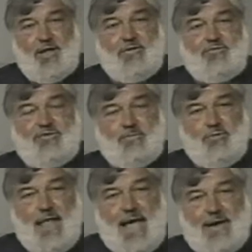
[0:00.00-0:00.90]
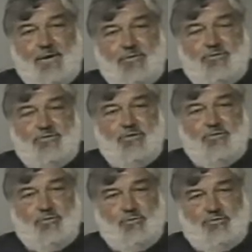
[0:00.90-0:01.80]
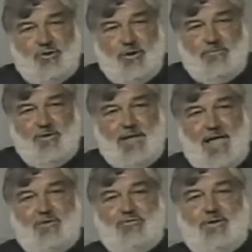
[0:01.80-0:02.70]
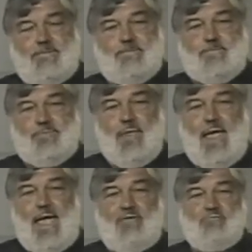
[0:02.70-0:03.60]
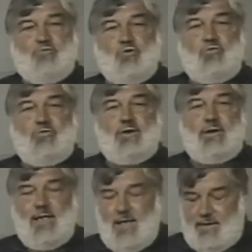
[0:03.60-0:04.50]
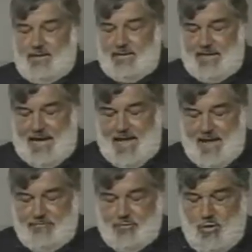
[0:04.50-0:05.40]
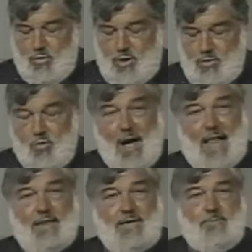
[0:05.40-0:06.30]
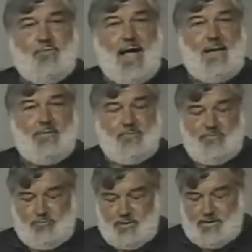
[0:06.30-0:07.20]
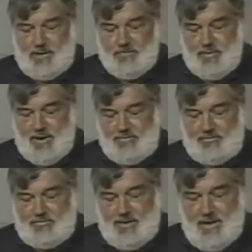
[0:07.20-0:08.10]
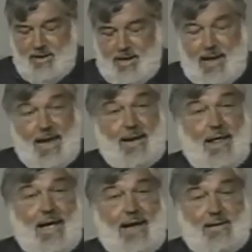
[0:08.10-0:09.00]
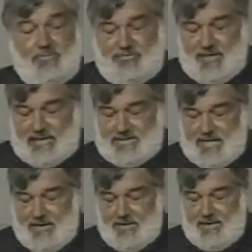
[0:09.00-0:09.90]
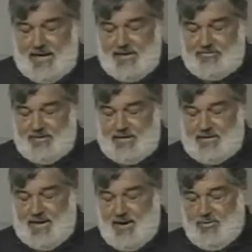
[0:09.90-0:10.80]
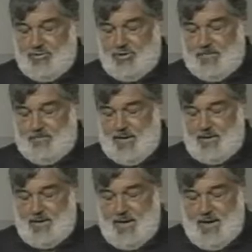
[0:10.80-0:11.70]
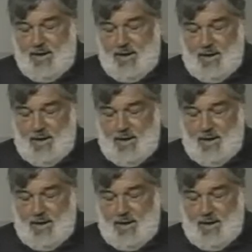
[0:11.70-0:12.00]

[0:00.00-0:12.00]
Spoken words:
The suppliers, through certification, have proven that they have no quality problems with their parts, and item 6 indicates that they are shipping